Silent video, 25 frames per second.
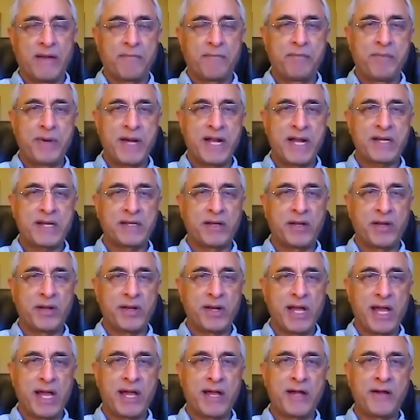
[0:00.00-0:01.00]
But
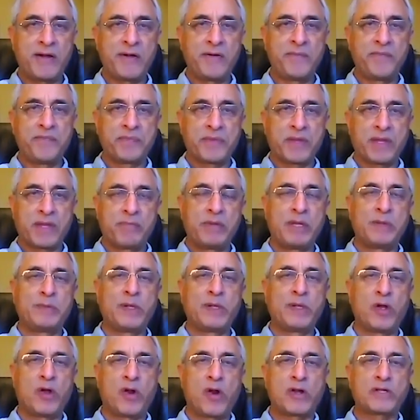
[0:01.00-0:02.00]
now
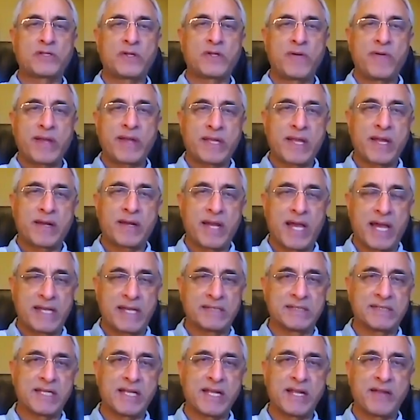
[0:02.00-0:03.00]
people are also
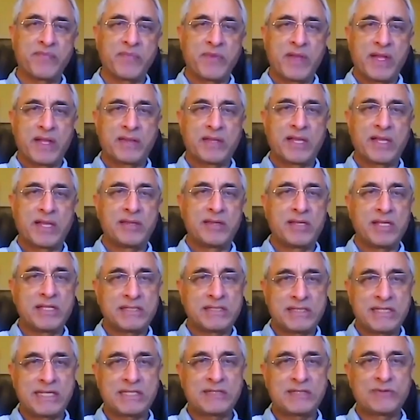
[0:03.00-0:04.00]
recognizing that
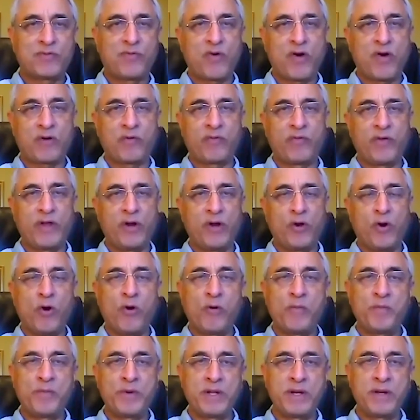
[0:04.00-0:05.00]
this is what will
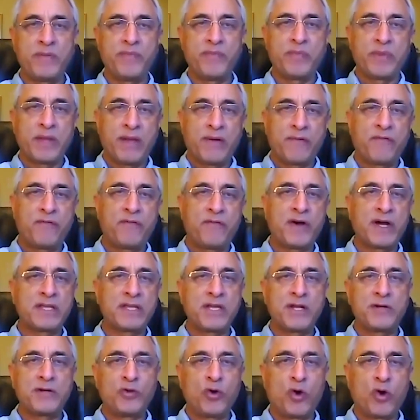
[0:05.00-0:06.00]
open
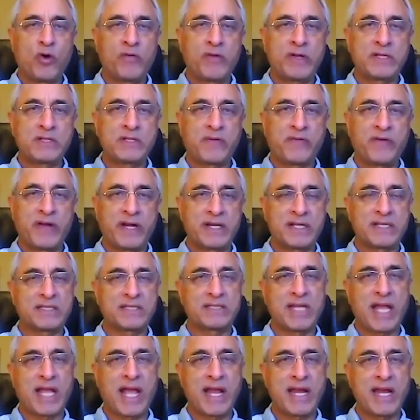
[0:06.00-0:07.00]
further doorways of
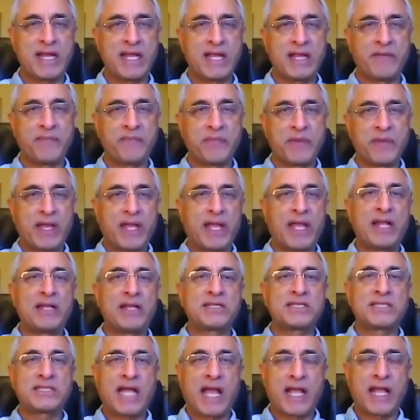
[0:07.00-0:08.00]
understanding
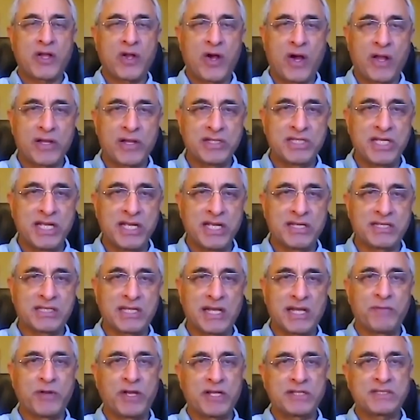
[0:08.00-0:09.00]
in psychology
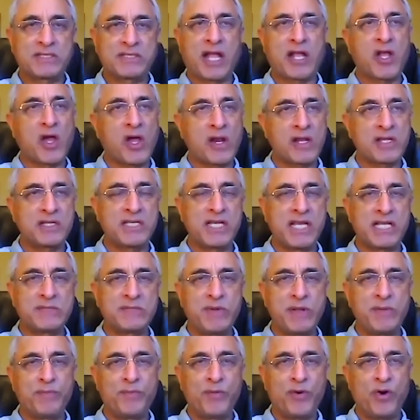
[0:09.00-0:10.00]
itself, because psychology has
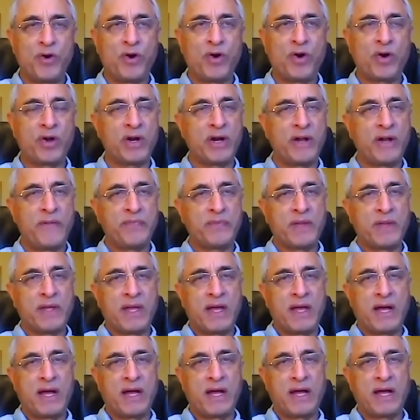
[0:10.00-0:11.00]
been more
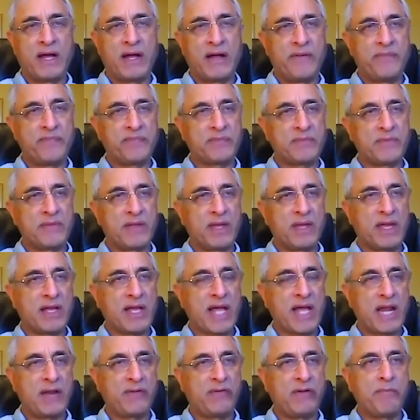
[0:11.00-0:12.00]
a
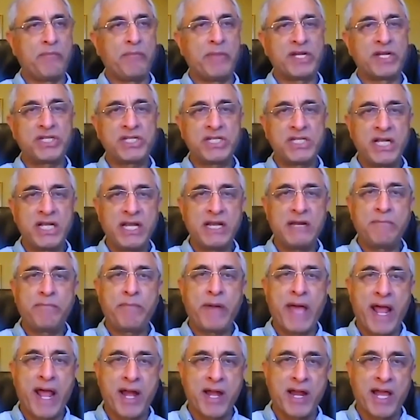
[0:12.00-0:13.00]
kind of a machine
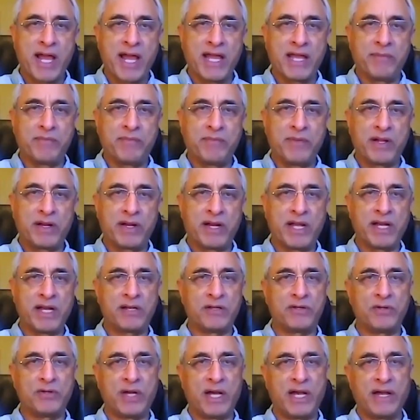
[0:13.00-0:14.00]
paradigm,
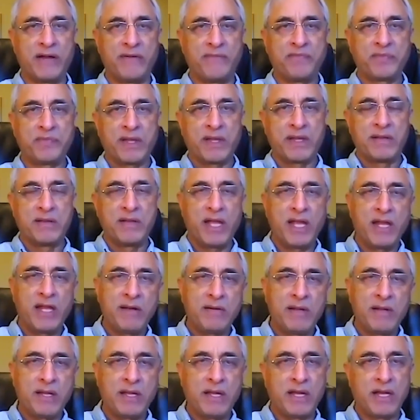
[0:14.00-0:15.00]
right? You have
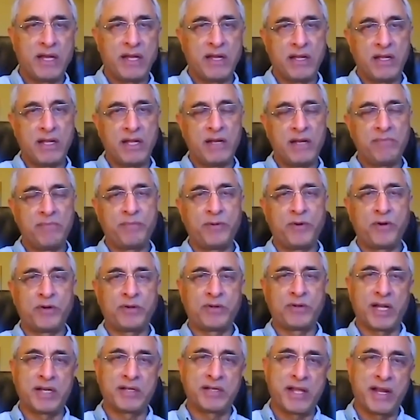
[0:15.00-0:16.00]

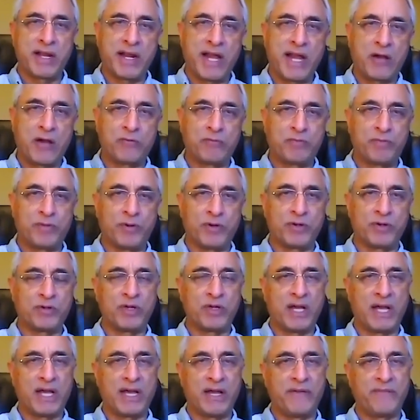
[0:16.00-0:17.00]
input and then output.
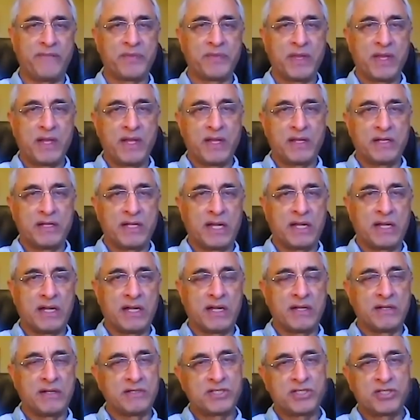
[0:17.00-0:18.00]
You have
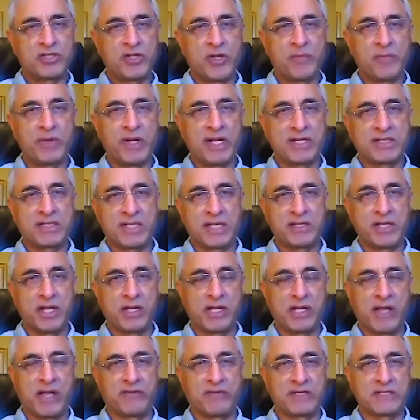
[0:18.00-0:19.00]
stimulus and
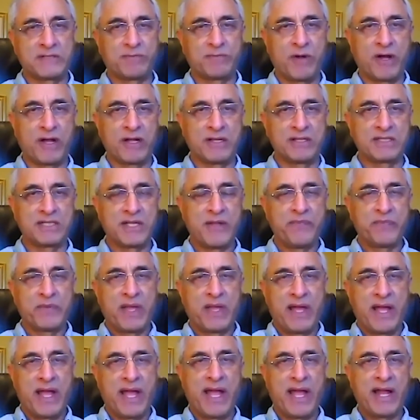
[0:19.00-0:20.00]
then you have response.
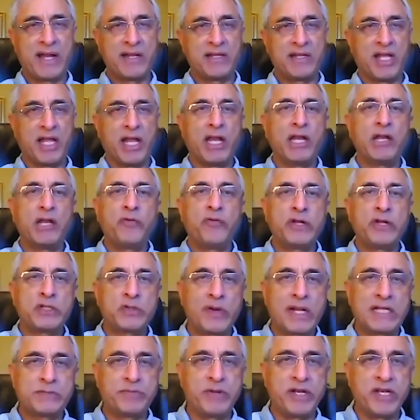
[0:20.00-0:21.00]
And the
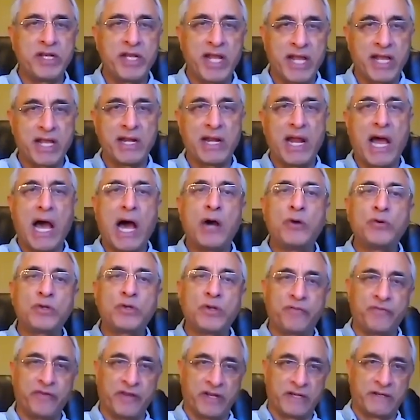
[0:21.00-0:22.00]
individual has been taken
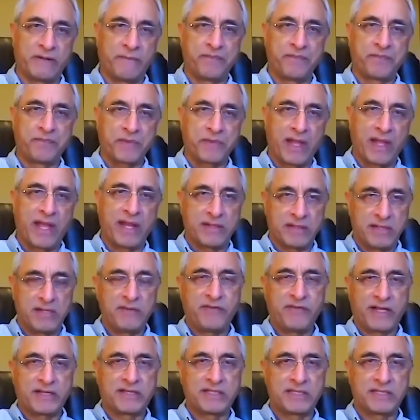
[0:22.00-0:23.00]
out of it. And
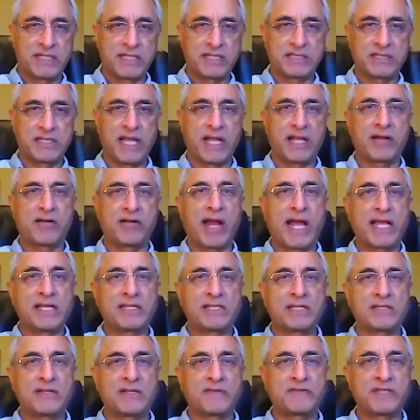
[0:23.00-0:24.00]
correct. In fact, this is a
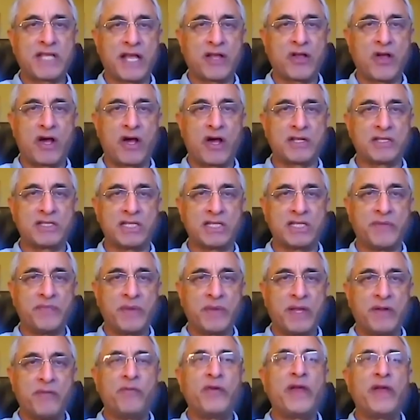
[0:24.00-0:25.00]
crisis of psychology.
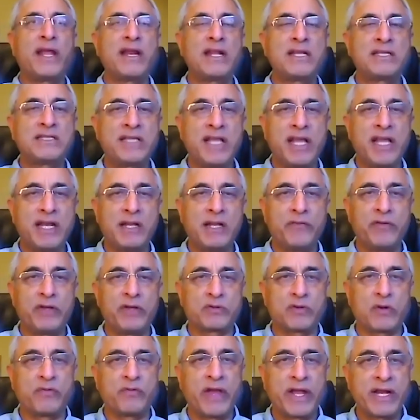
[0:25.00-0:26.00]
Where is the
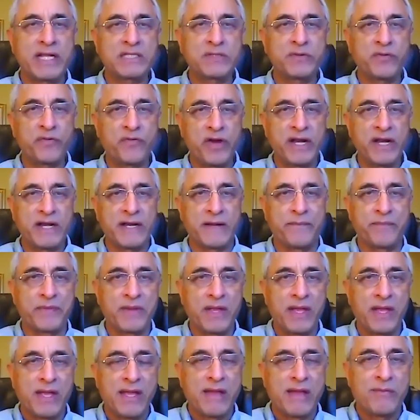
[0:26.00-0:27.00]
individual? Where is freedom?
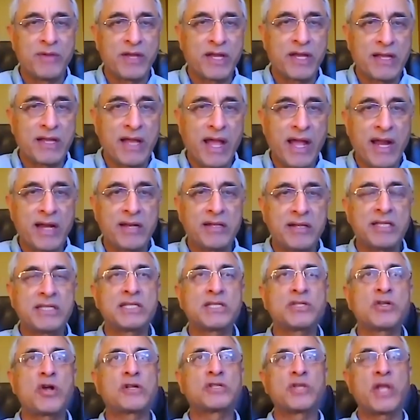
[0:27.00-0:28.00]
Correct. And
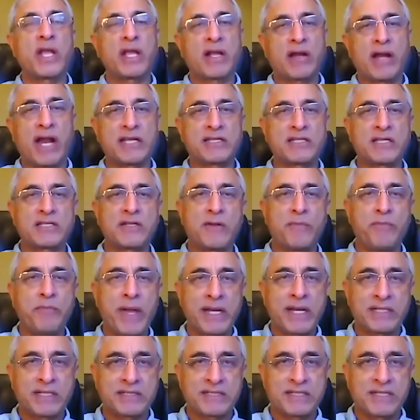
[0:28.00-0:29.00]
this is also a crisis of
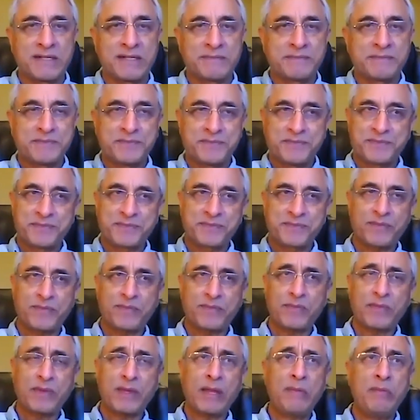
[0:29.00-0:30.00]
medicine.
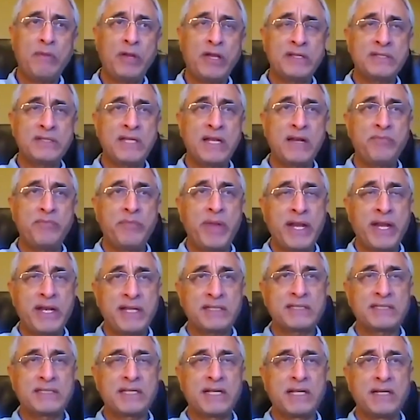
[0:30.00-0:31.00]
Because in
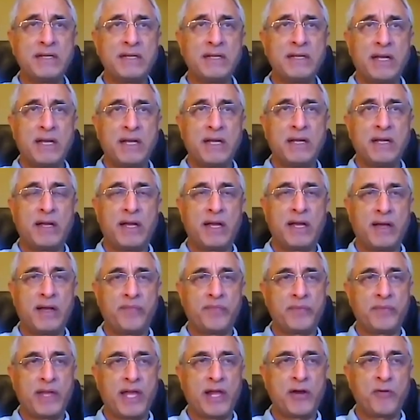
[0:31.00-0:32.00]
medicine,
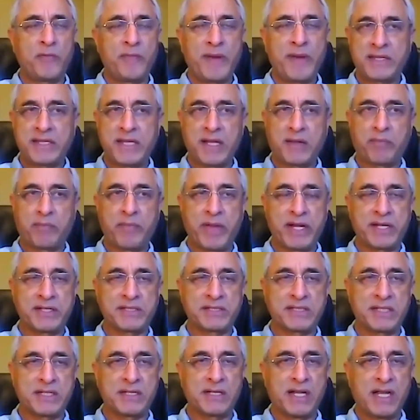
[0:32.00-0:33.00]
allopathic
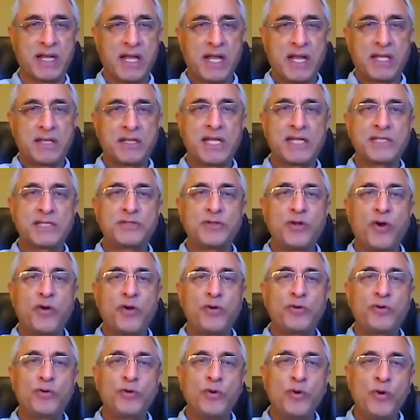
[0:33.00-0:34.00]
medicine, there's no
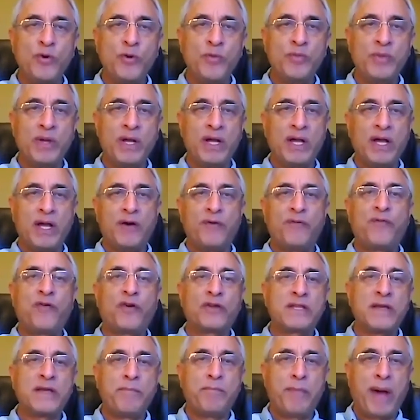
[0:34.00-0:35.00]
room
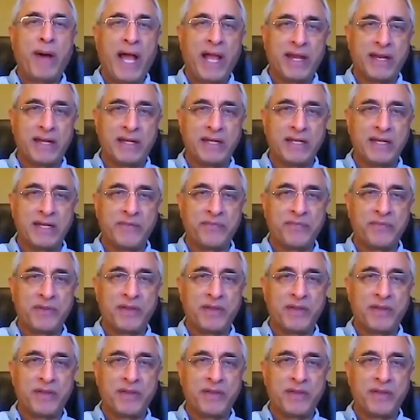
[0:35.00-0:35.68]
for the mind.